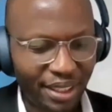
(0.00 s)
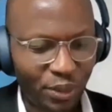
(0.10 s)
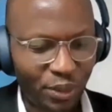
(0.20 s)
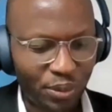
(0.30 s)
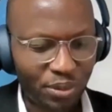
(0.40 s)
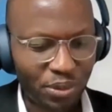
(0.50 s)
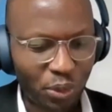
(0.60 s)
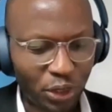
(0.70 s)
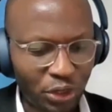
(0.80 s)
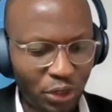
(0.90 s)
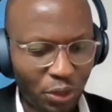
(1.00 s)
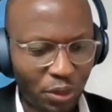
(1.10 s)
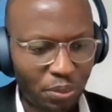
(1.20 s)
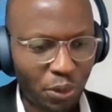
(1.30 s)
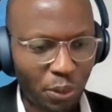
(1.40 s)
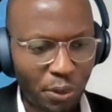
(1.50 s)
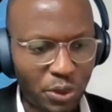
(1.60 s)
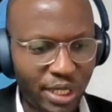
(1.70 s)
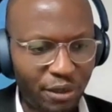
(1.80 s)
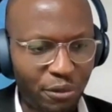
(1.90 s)
you know what you're
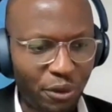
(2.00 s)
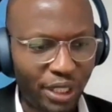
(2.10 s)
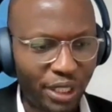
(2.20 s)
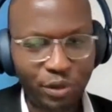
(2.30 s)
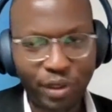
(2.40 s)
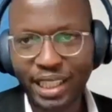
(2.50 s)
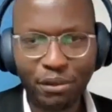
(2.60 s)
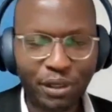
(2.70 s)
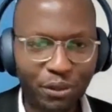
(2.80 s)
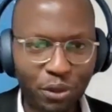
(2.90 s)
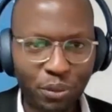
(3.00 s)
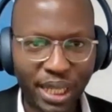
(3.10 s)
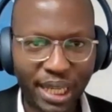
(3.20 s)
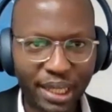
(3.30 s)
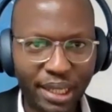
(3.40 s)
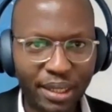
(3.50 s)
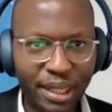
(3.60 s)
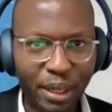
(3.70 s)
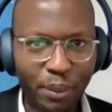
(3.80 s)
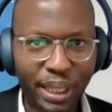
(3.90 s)
proposing for is very different from the other
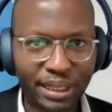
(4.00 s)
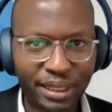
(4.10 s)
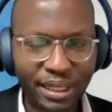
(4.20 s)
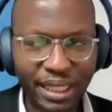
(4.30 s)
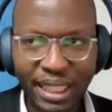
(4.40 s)
uh, party,